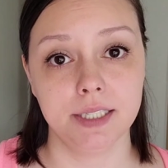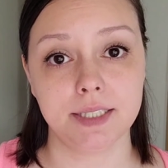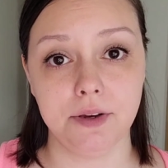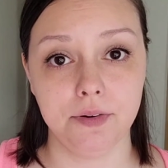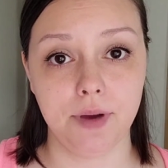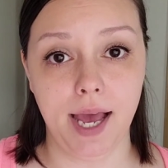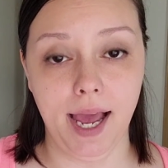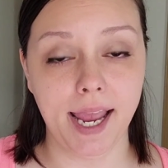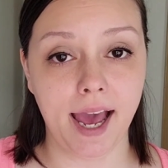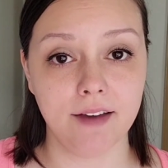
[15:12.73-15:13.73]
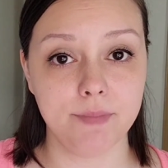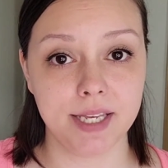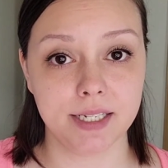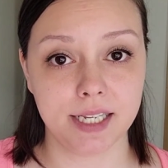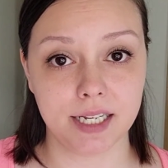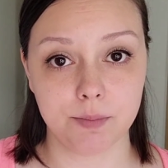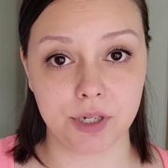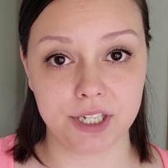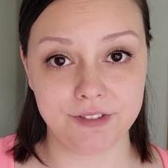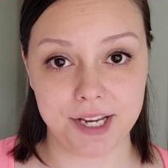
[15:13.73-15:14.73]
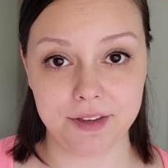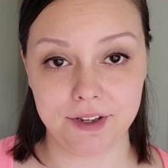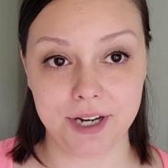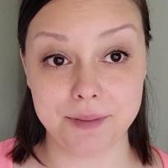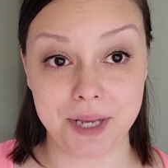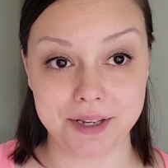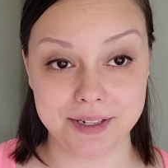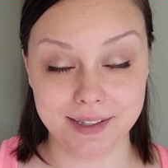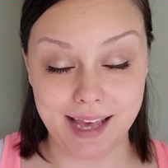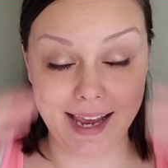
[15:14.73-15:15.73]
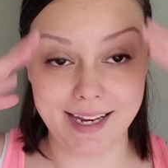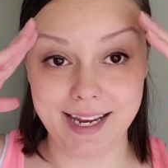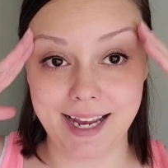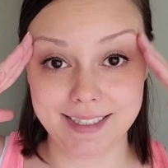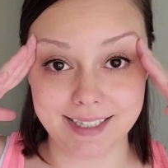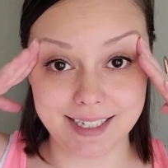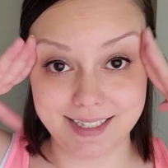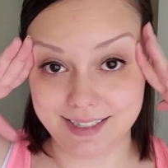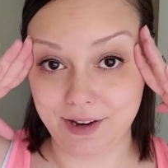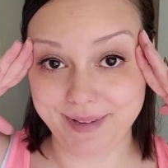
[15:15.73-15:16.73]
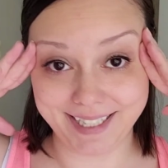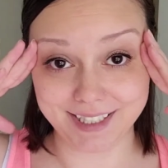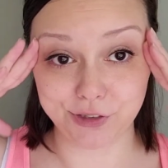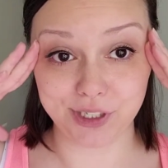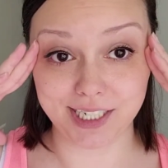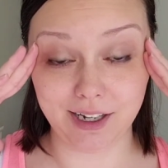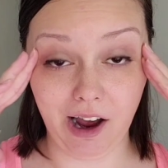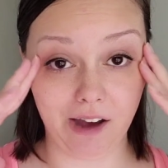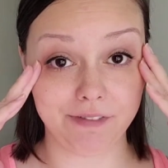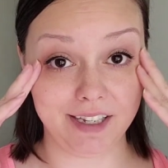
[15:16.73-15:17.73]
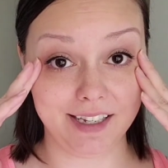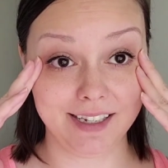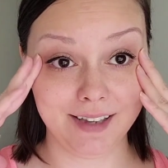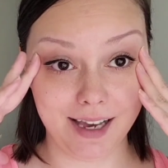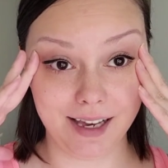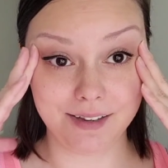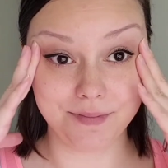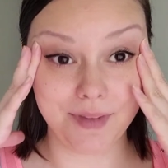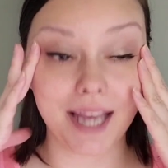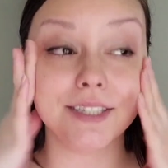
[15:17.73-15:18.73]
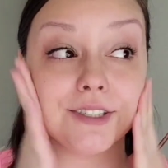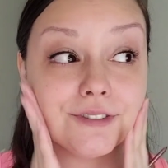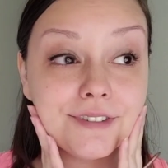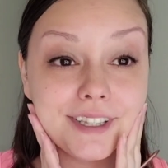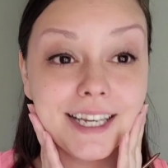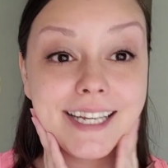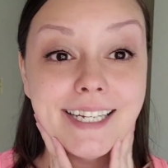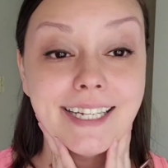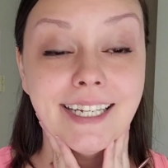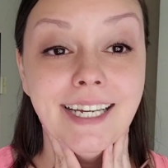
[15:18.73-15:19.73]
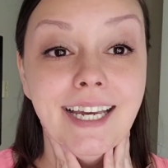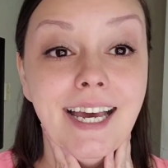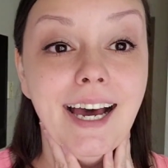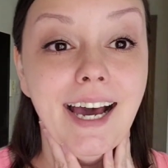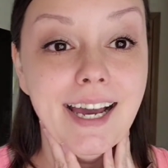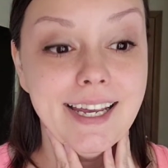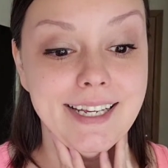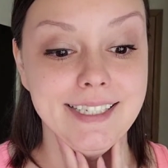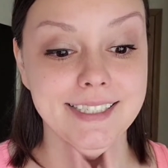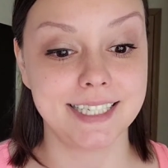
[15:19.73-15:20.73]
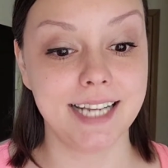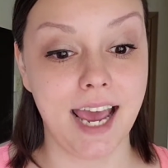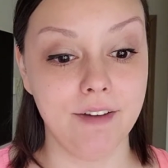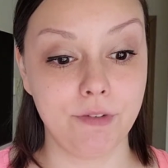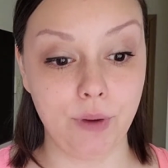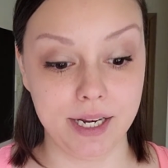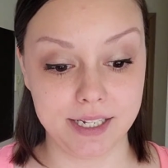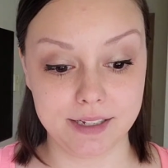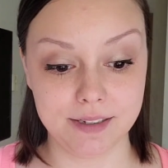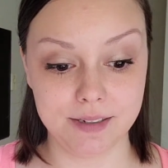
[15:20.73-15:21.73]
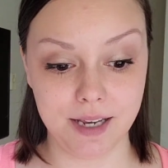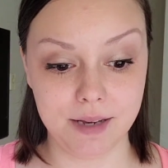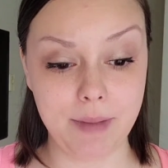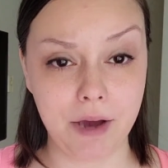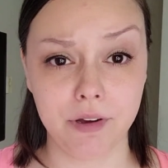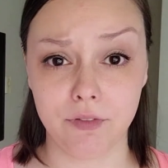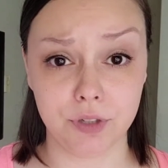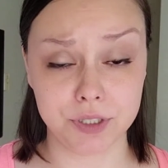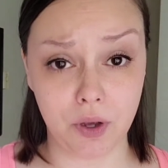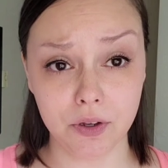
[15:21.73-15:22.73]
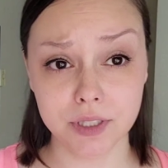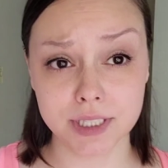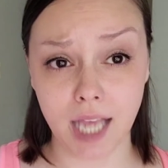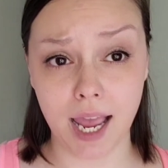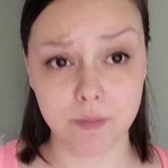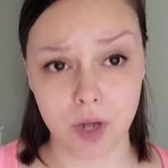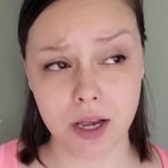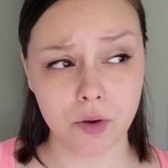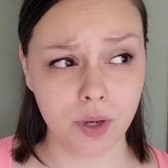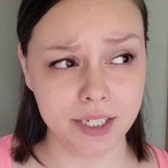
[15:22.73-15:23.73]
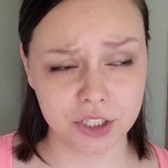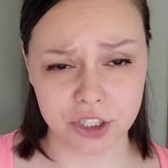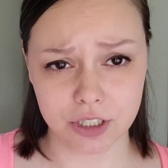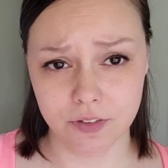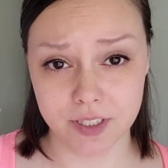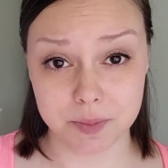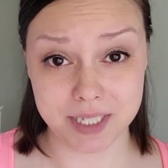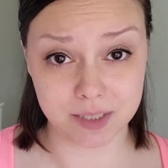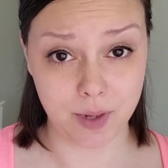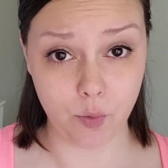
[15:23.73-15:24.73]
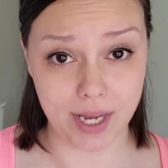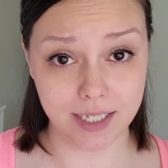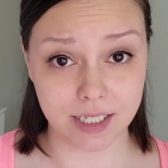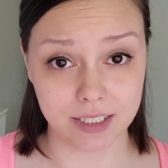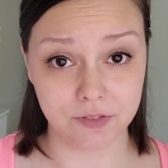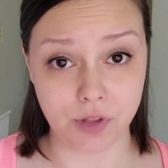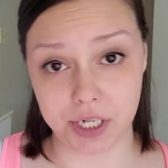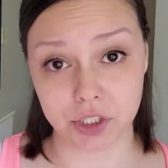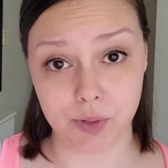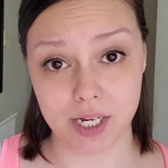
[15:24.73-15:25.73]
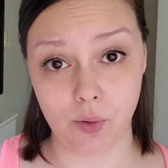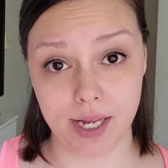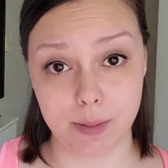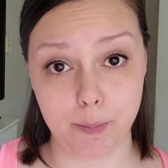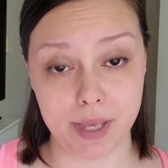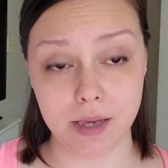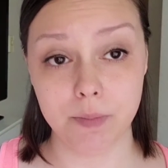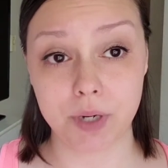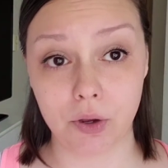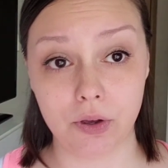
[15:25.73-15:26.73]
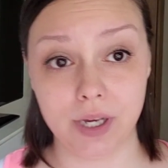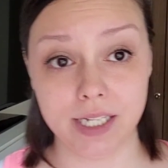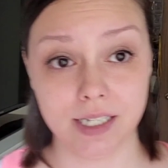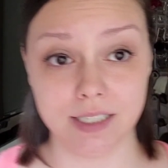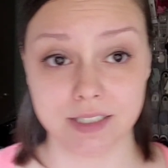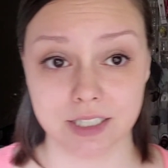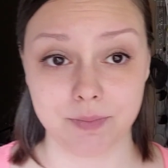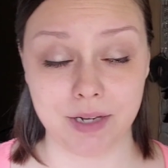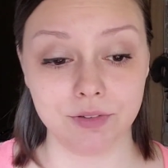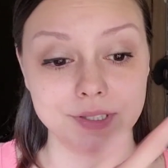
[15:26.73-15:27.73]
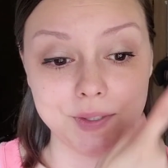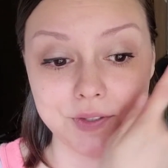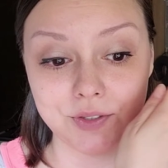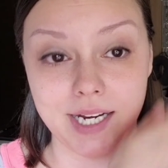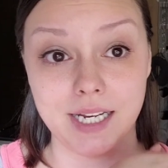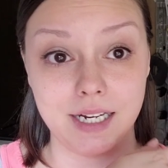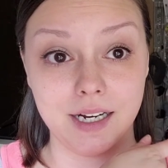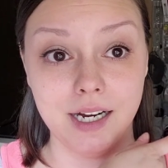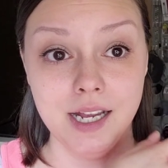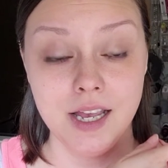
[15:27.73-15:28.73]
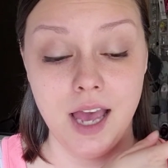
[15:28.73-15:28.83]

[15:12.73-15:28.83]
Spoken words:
So I have been getting pretty regular. I'm not gonna lie, I did go back to drinking coffee. I do feel like I did have quite a good amount of results. I'm not quite sure if it's because my weight does fluctuate quite a bit, but I'll go ahead and insert my results right here.